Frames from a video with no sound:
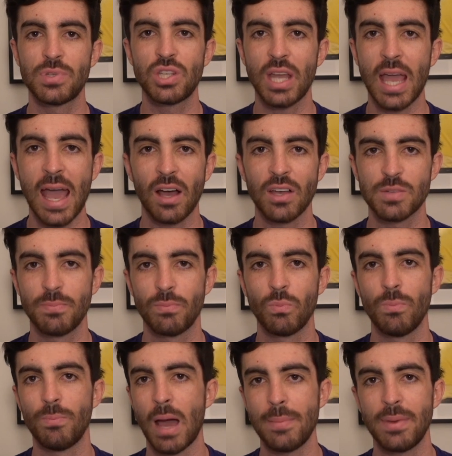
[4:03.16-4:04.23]
to your house,
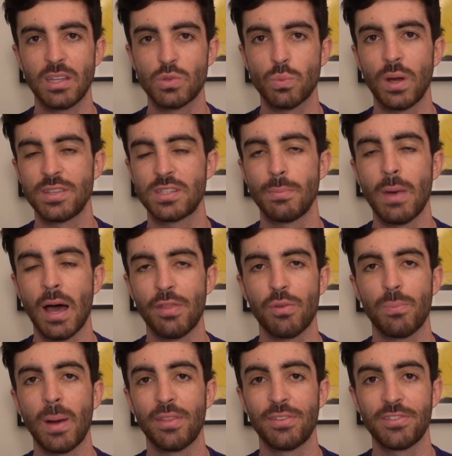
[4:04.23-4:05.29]
maybe it's once a month,
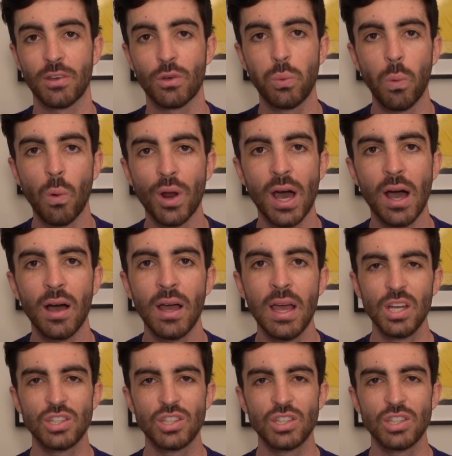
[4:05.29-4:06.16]
once a quarter.